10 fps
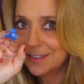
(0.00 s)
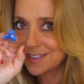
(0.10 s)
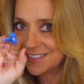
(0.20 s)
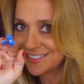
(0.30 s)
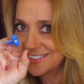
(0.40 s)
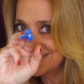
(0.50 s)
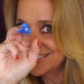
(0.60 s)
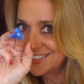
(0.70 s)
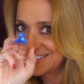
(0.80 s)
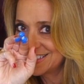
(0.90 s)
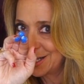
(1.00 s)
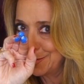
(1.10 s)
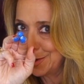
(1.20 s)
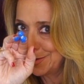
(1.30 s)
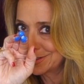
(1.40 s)
You see this? See how
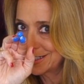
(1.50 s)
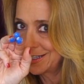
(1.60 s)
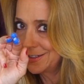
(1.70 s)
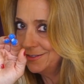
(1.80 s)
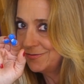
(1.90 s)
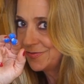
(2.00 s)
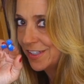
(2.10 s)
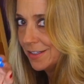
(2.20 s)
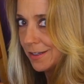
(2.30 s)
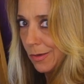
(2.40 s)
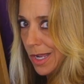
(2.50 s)
I'm all together? Now